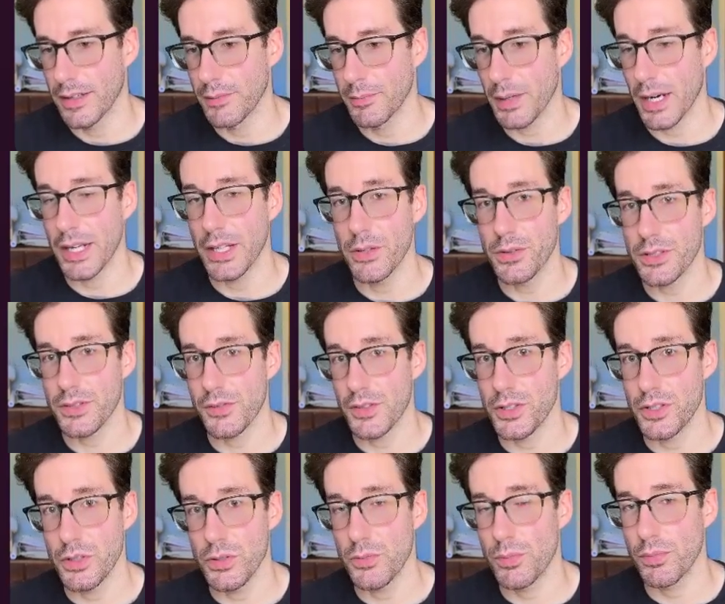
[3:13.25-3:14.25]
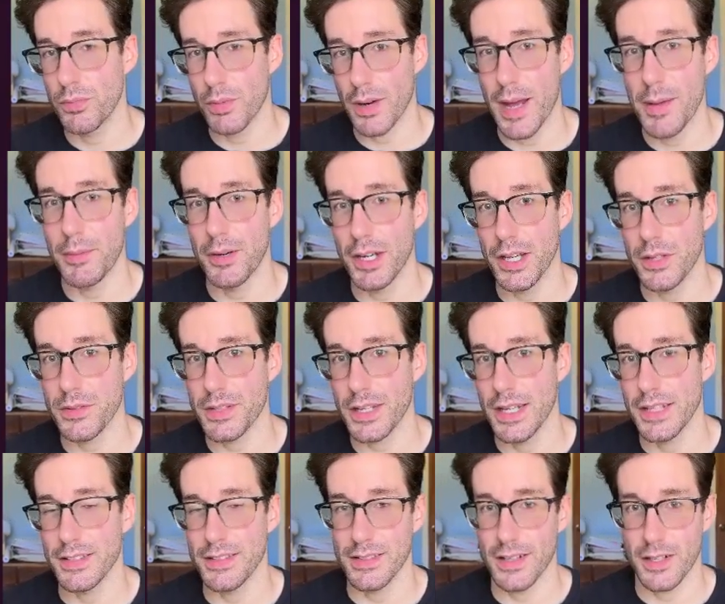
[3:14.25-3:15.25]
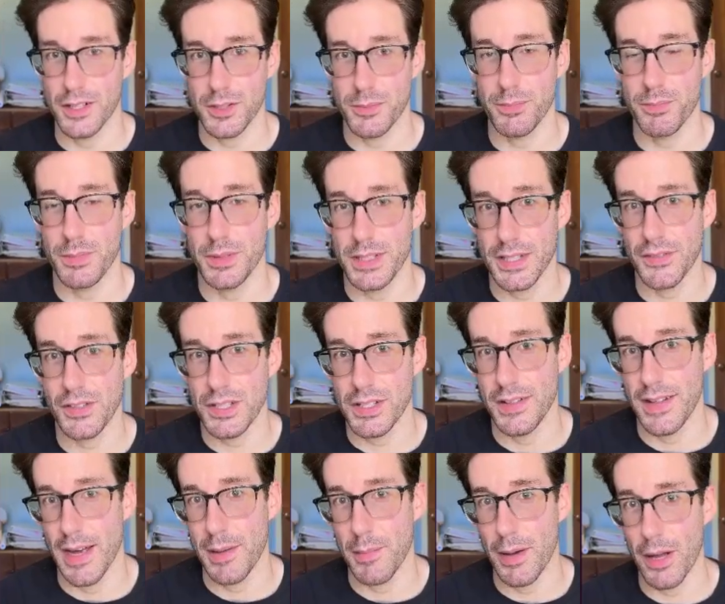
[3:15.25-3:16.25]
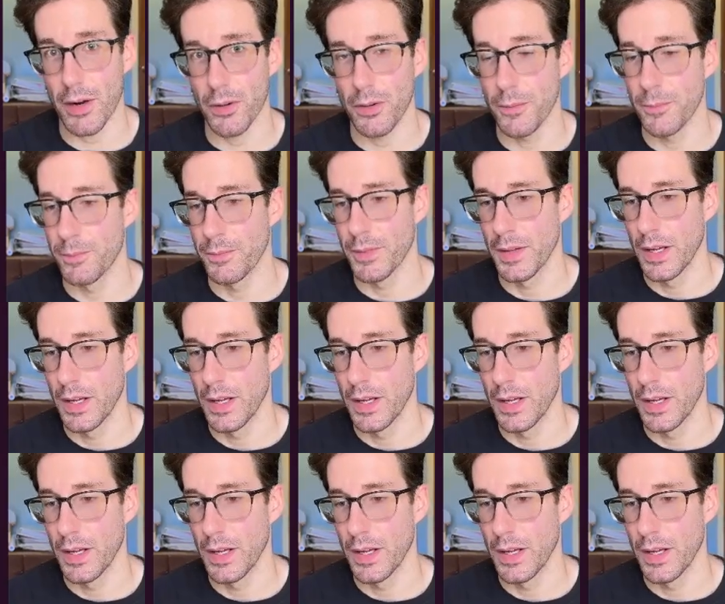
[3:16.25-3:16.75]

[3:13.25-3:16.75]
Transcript: but I use it for two primary use cases that are specific to that model.